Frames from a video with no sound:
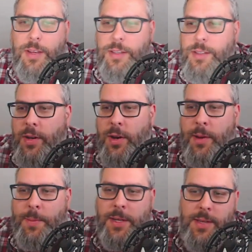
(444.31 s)
So here I'm
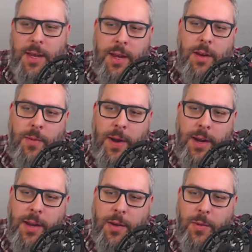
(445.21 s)
going to say, write
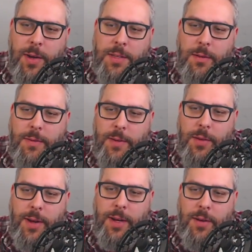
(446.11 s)
a quiz for 5th
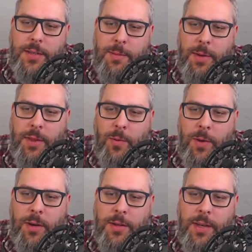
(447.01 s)
graders about the
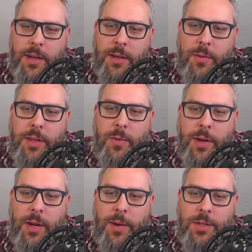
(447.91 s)
water cycle with
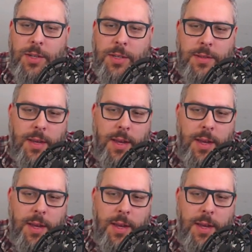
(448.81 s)
20 questions.